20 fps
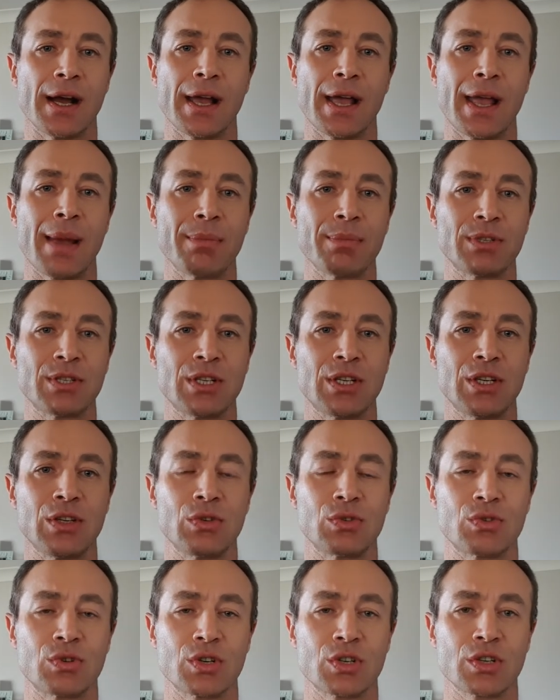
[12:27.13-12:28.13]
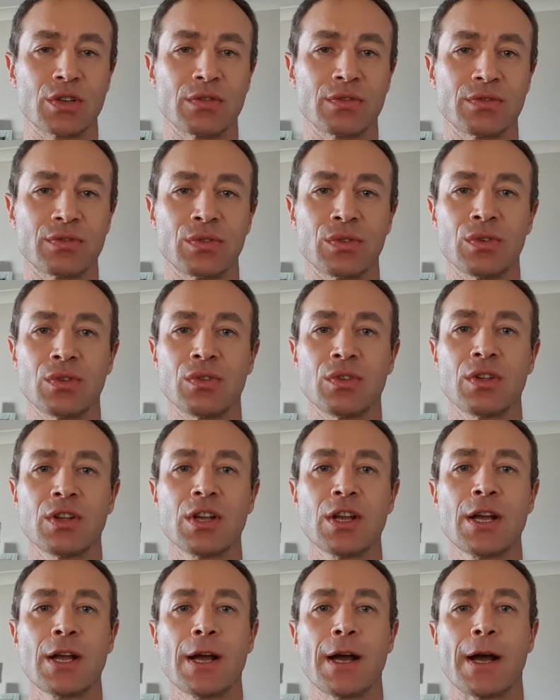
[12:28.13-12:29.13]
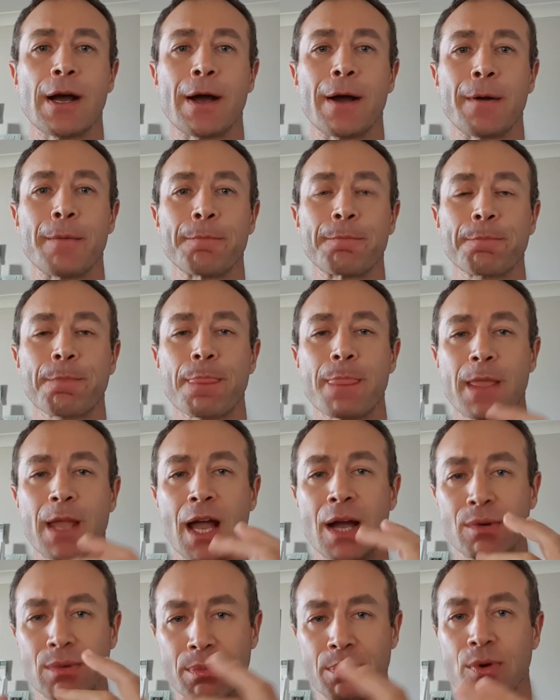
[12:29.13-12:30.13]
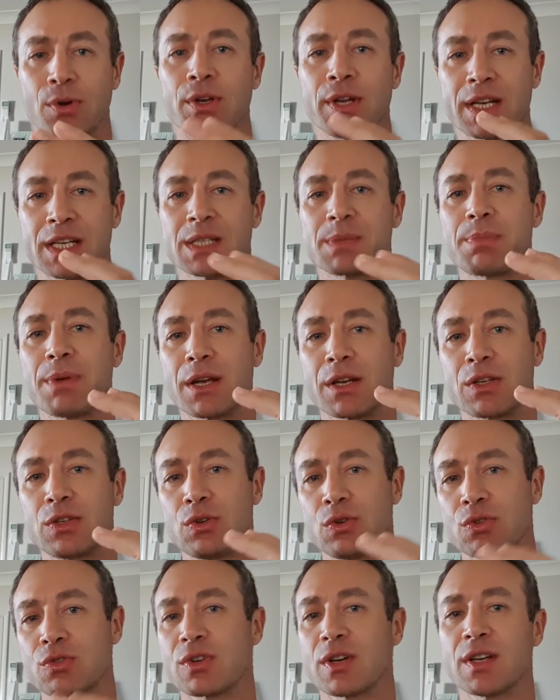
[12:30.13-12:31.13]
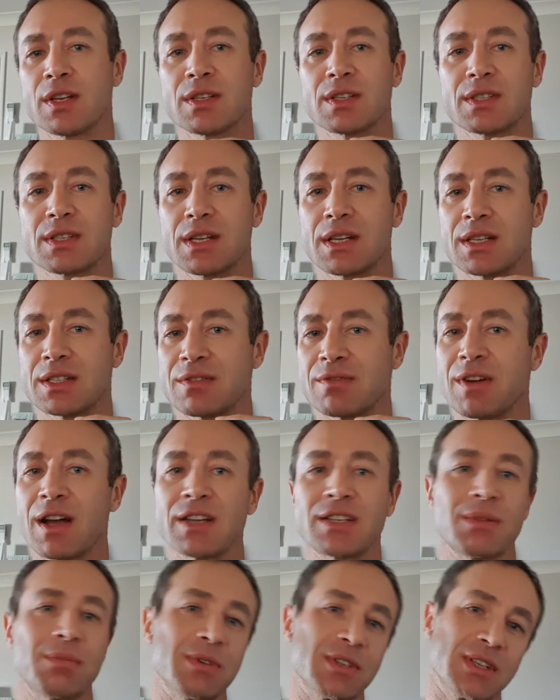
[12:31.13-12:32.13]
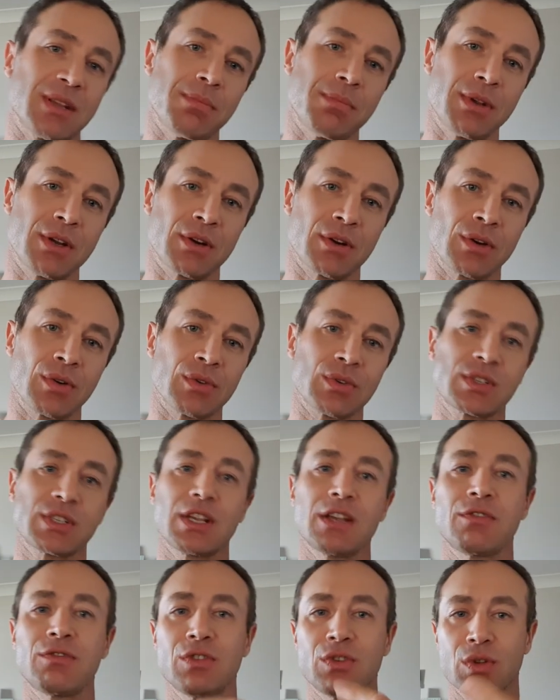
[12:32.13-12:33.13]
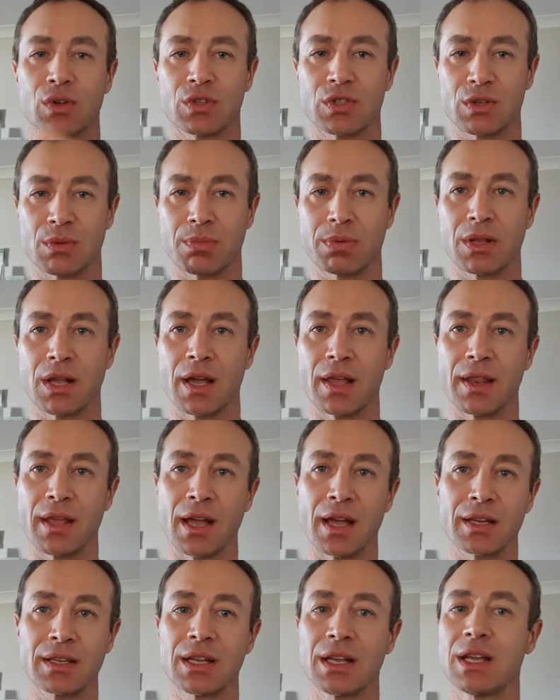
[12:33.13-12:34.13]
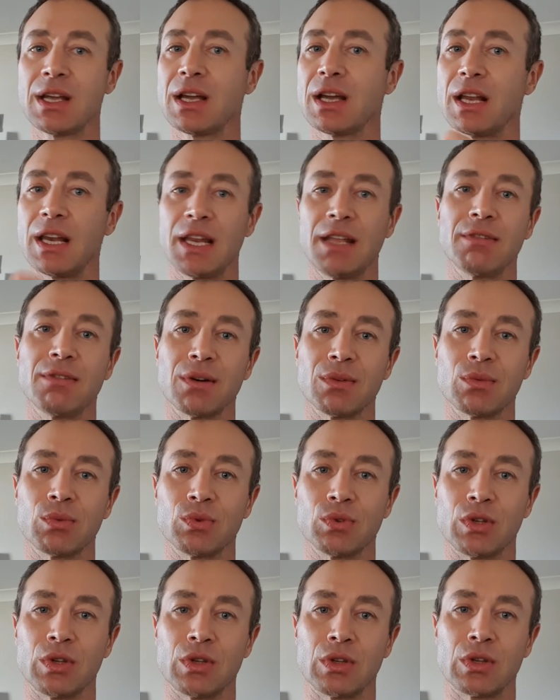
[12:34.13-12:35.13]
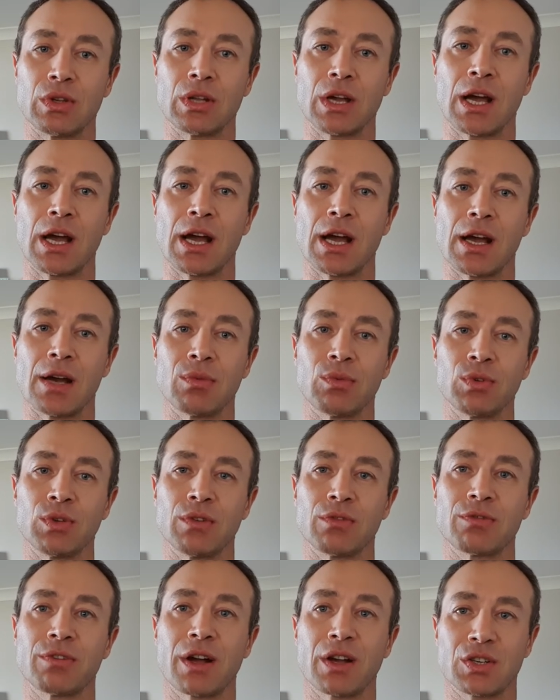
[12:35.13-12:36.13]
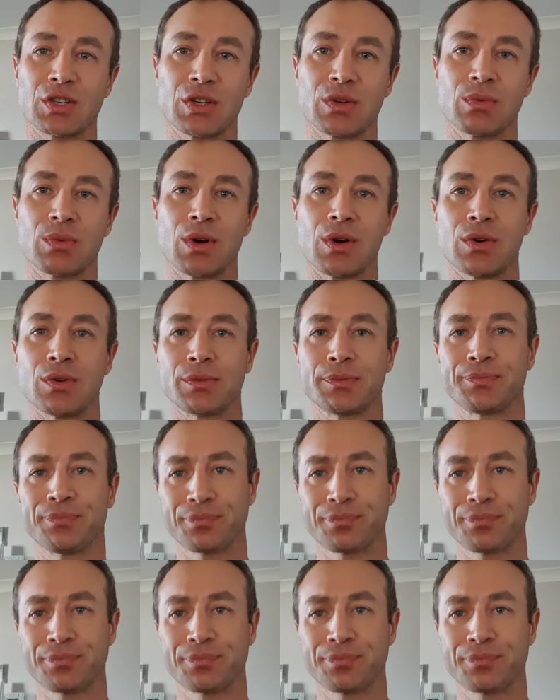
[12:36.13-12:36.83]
empty nutrition food. Our body expect nutrients as vitamins and minerals. If you don't supply that, liver wouldn't function well.